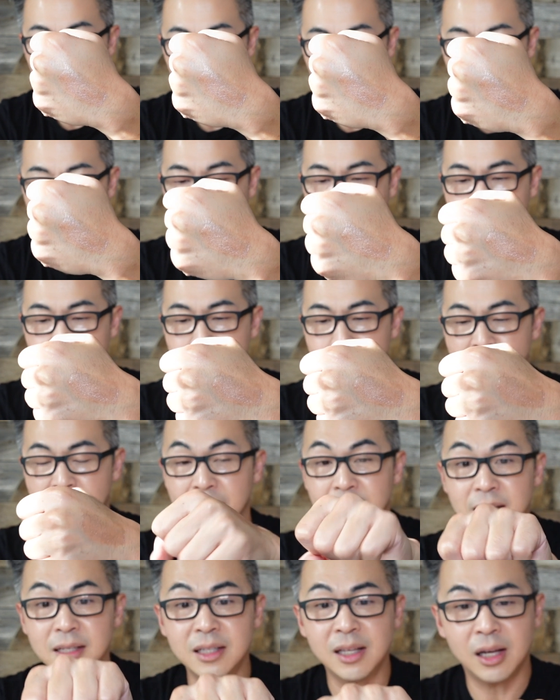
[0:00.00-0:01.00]
dry like a
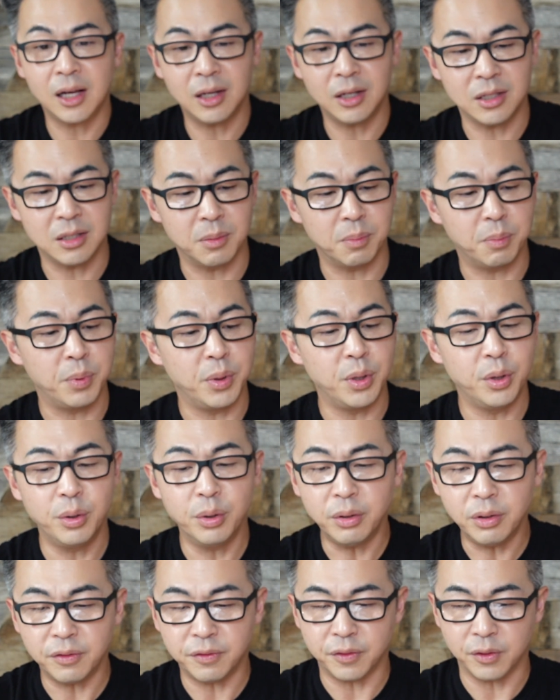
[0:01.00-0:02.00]
mat. This color is
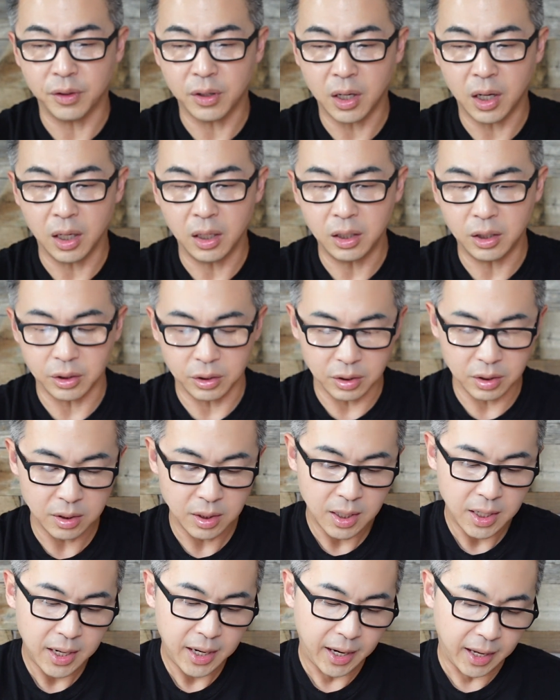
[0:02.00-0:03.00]
beautiful colors.
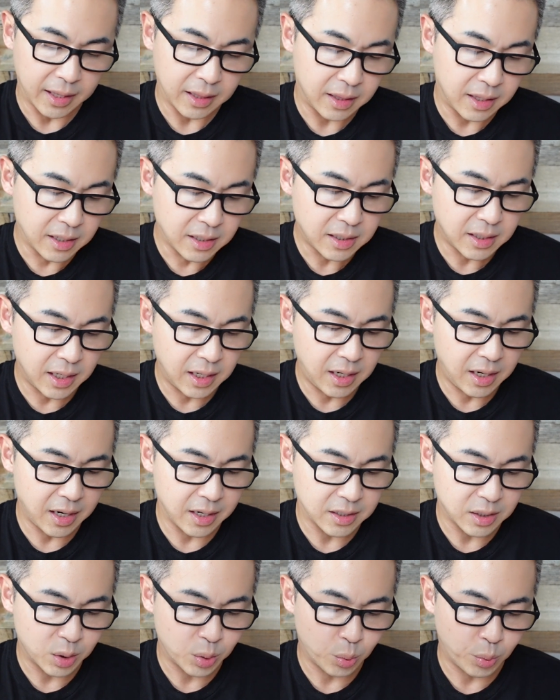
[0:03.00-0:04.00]
And this thing
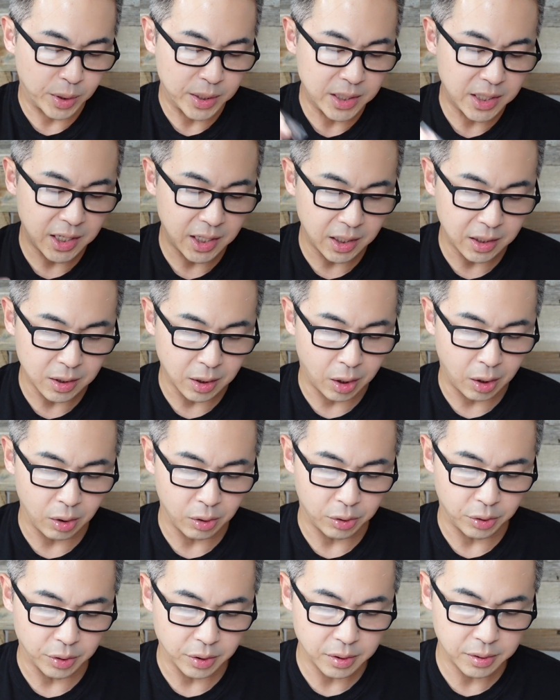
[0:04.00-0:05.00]
here is
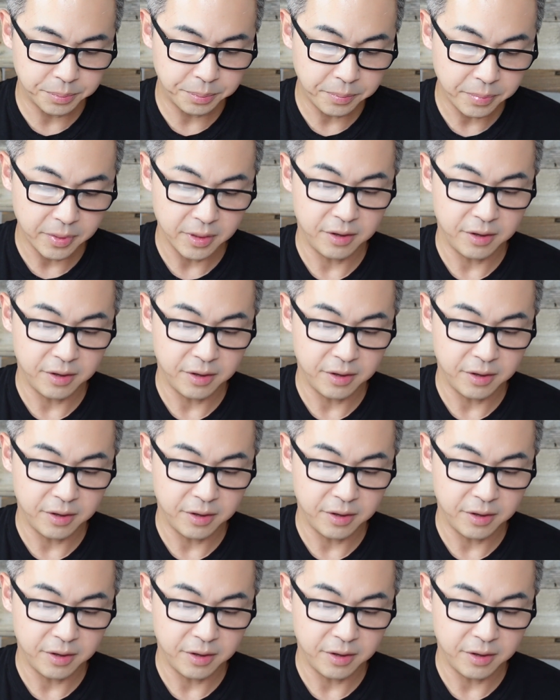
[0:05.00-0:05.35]
$20.